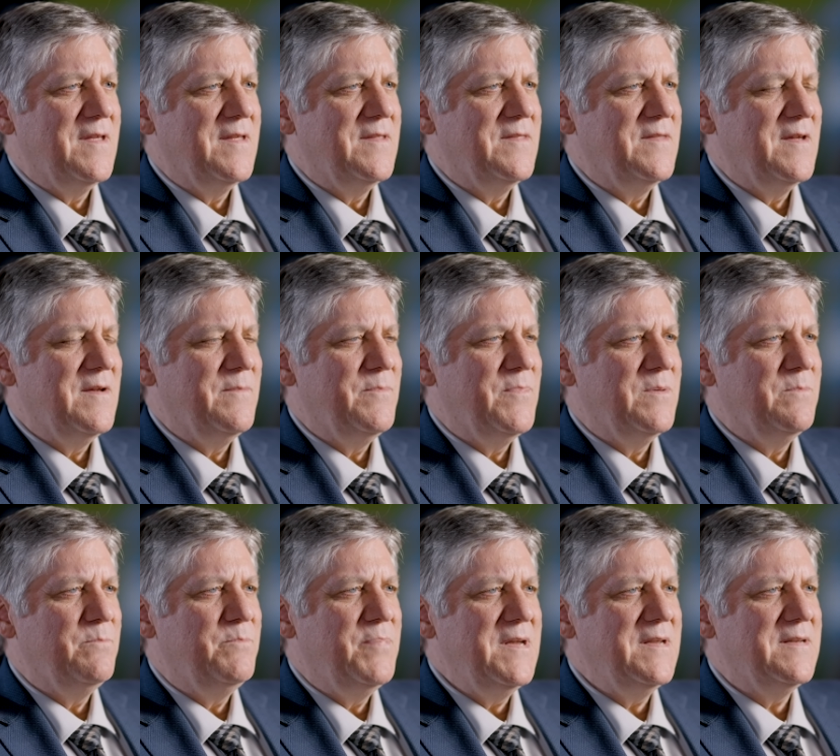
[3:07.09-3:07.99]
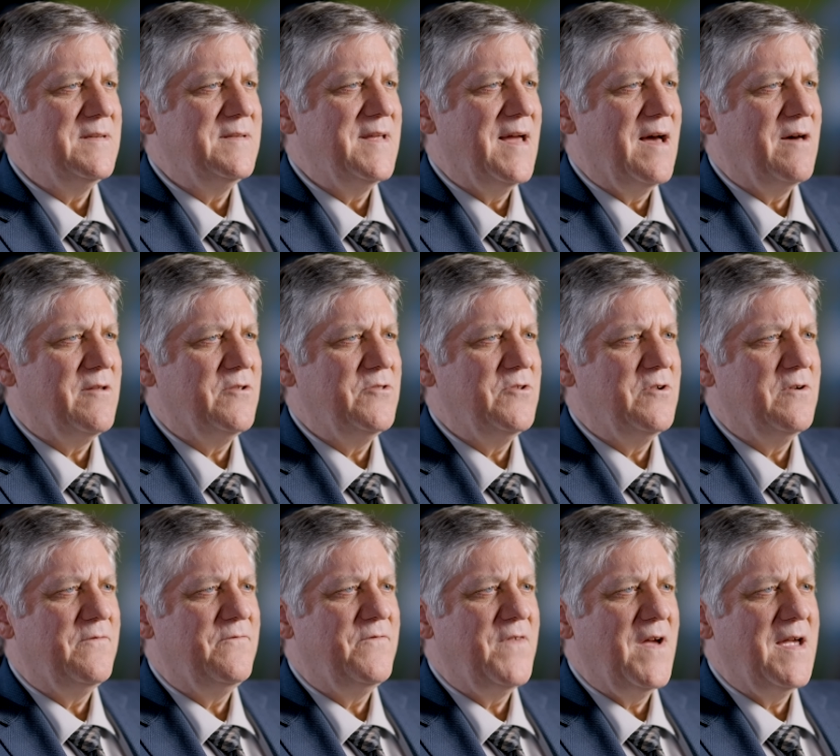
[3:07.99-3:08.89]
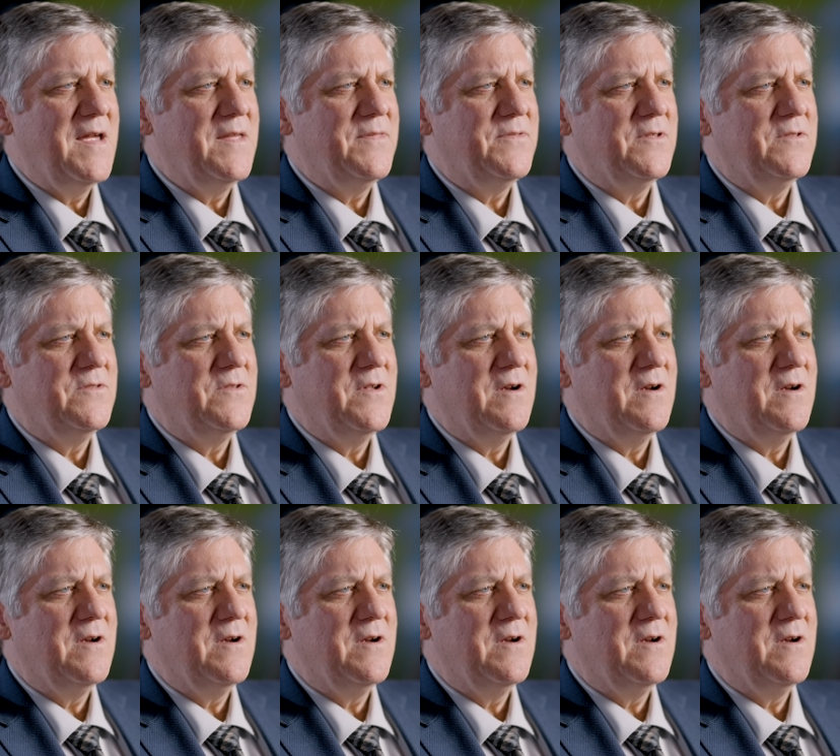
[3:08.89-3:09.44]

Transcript: and they've been beaten down in their faith, and